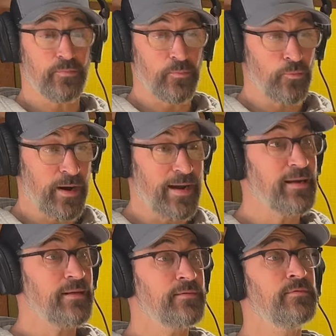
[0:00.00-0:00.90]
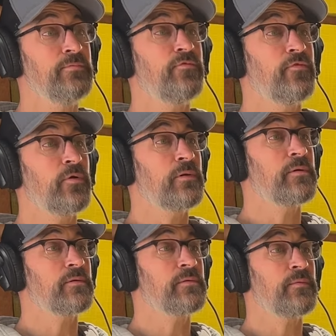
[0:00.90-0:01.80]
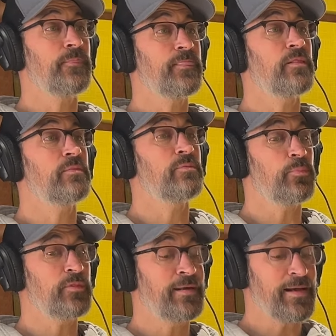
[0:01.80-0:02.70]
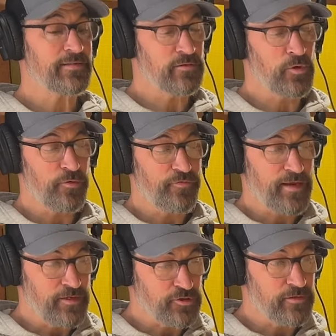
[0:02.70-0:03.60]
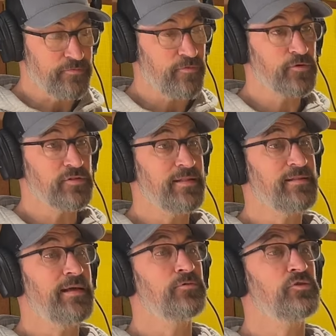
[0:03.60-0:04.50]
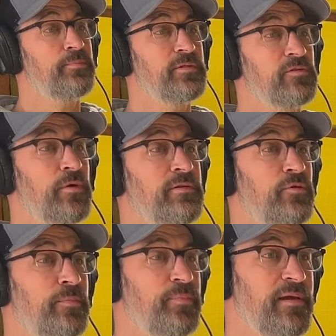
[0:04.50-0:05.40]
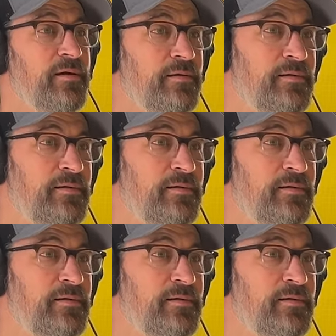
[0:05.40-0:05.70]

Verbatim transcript: waiting for the next notification of Forsyth Township is going to appeal.